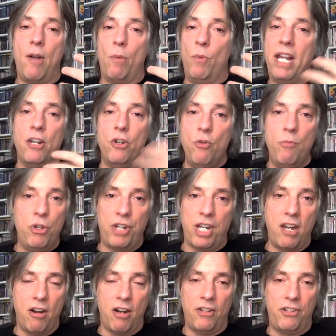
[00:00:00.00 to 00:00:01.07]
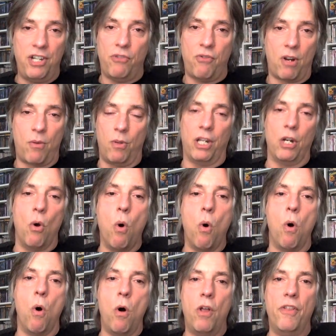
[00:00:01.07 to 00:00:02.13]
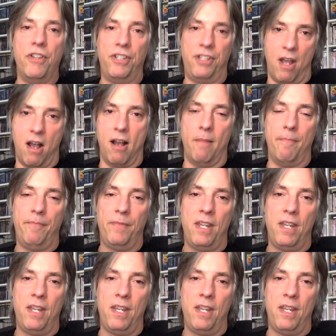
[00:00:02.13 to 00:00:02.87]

we get new music here at Sea Tranquility all the time.